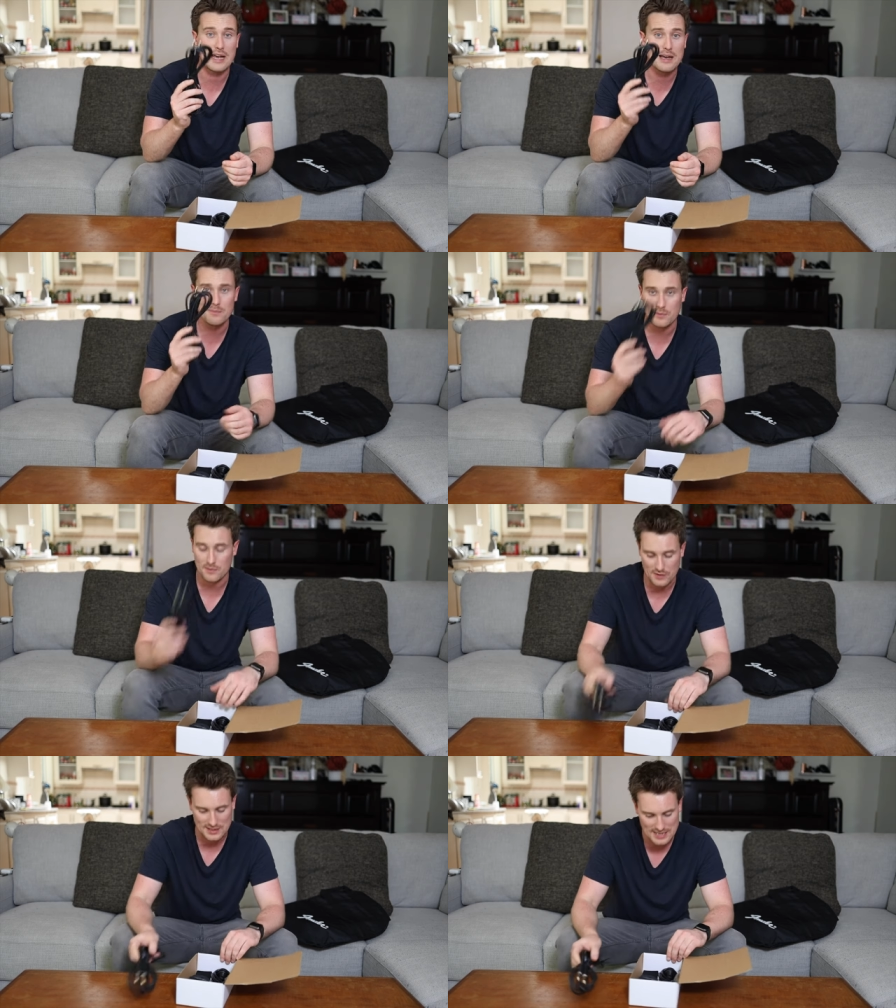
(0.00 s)
amp,
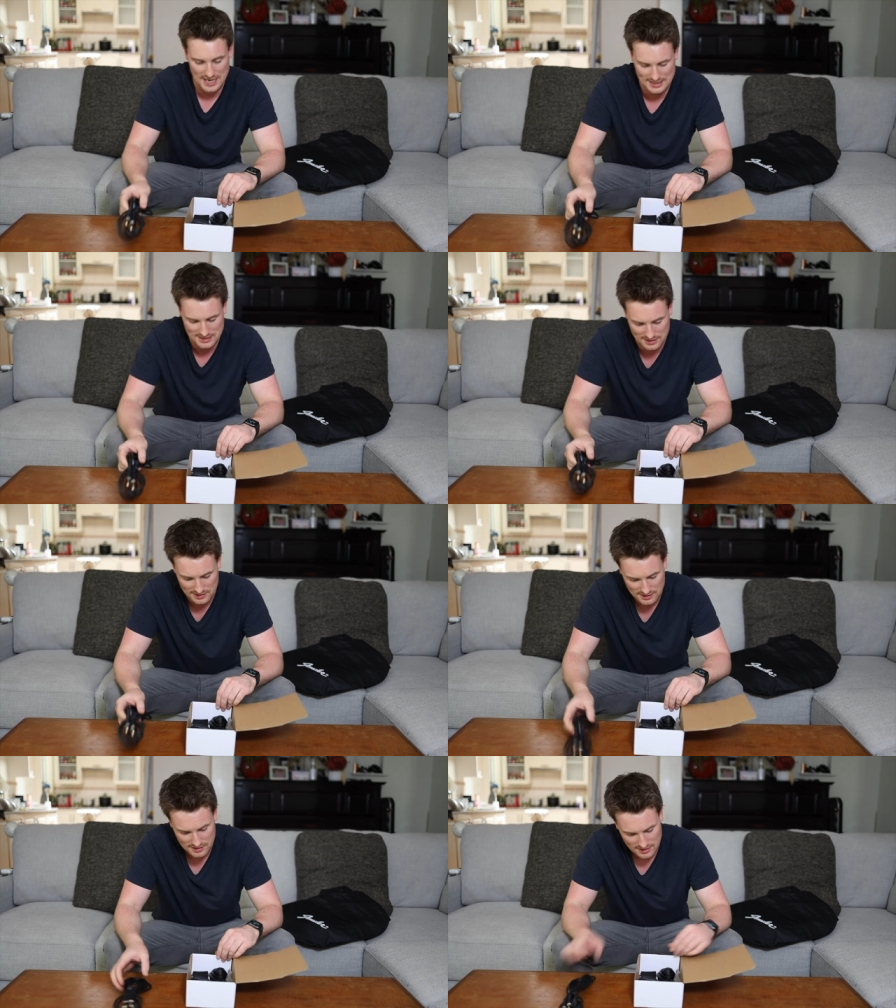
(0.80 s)
fantastic.
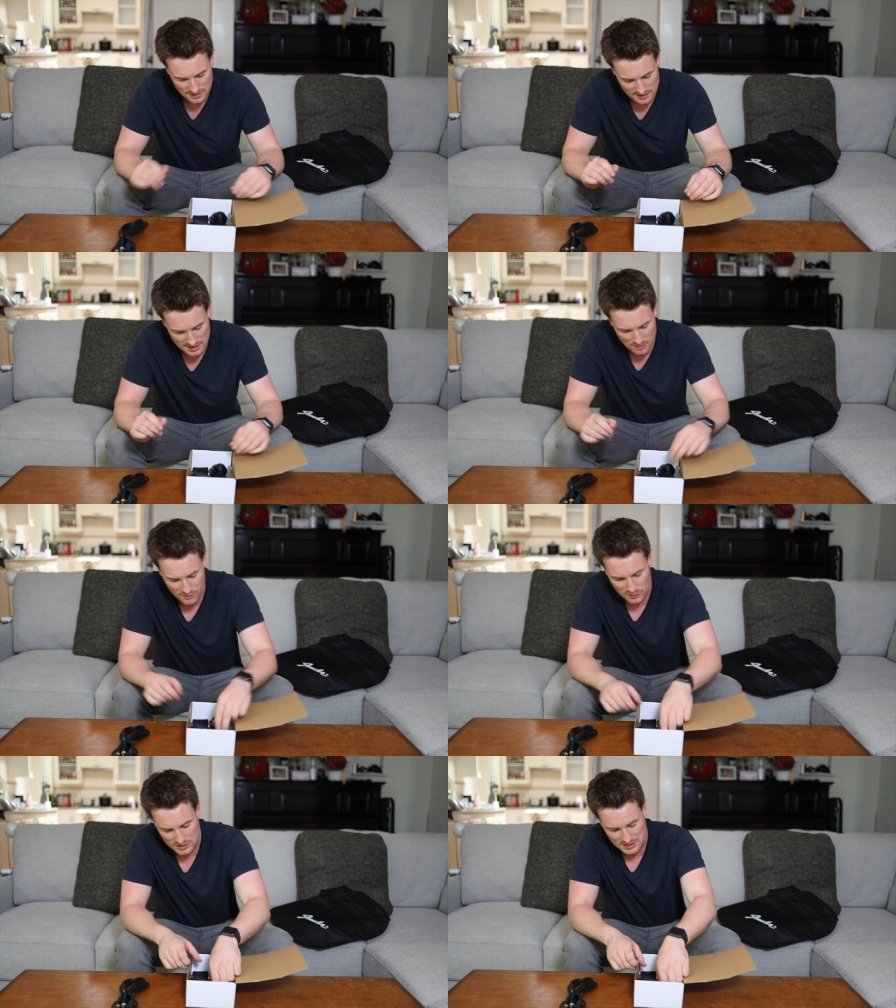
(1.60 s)
Then
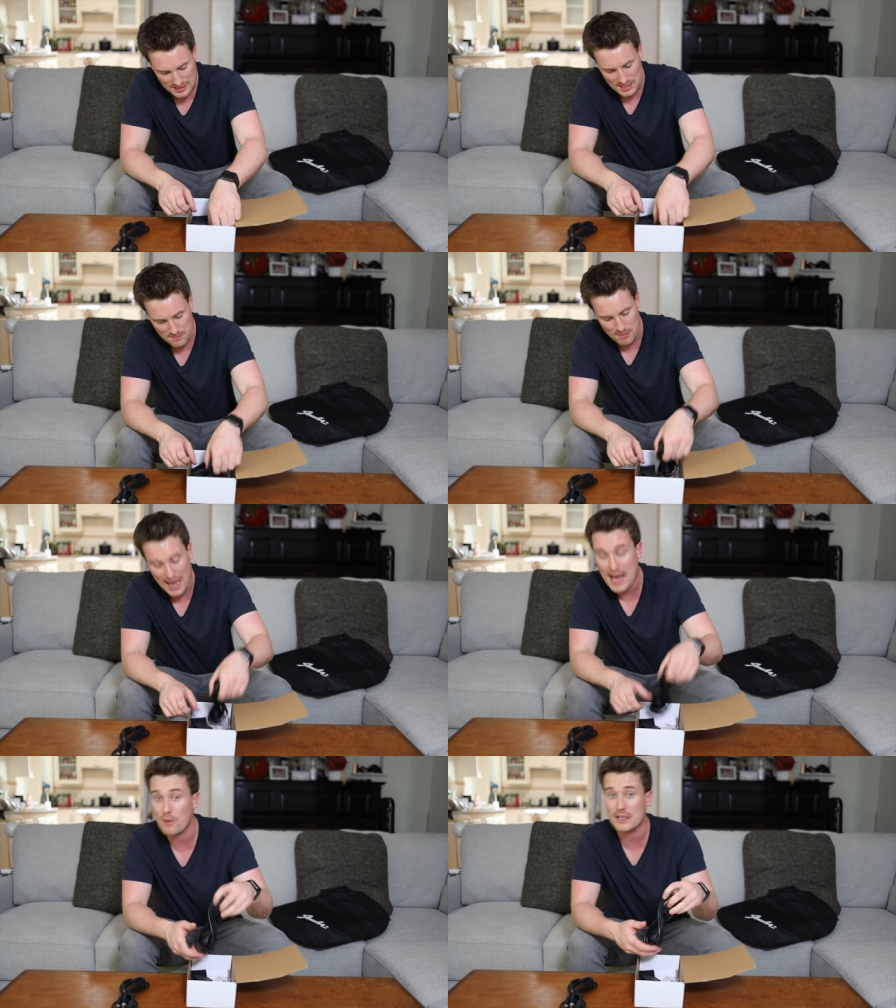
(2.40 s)
we've got the
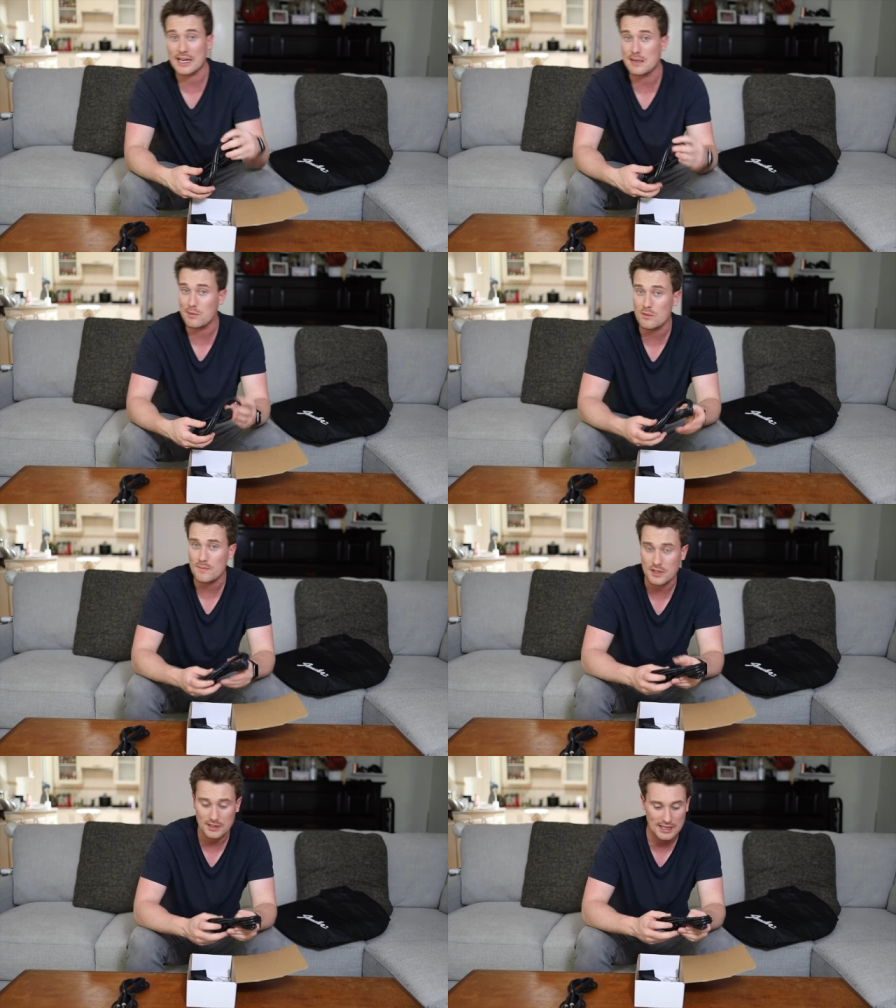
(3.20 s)
power
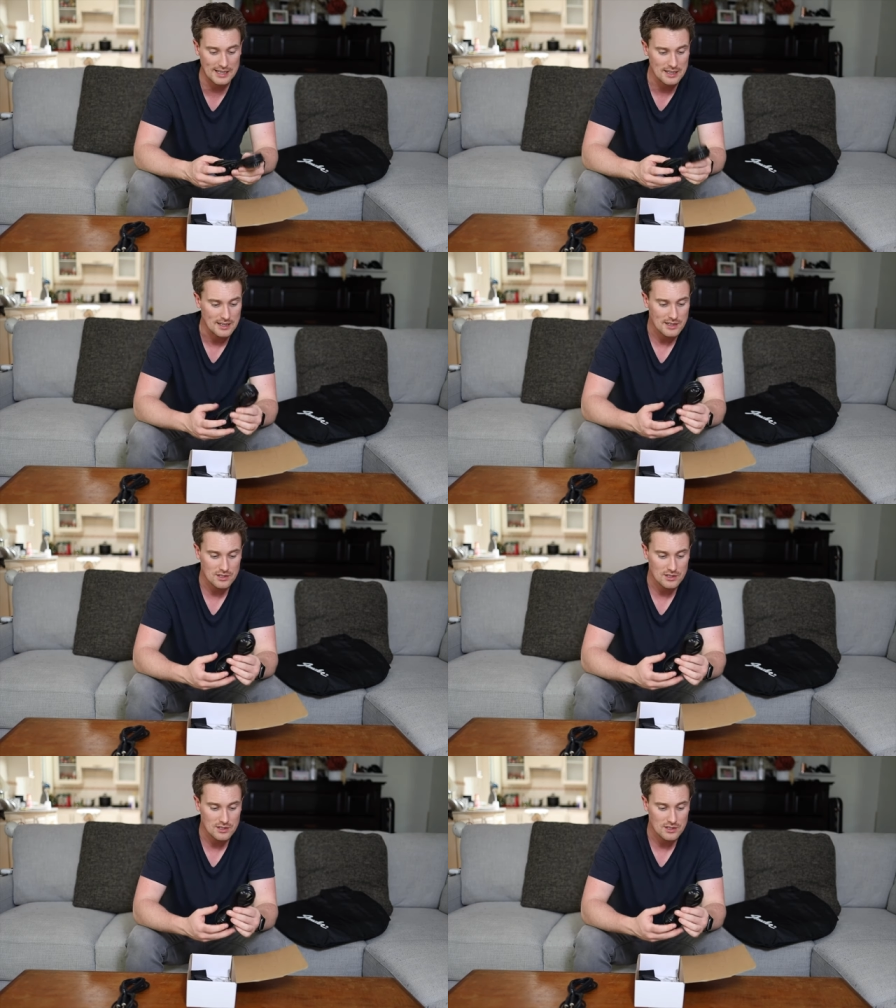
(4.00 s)
cable, okay?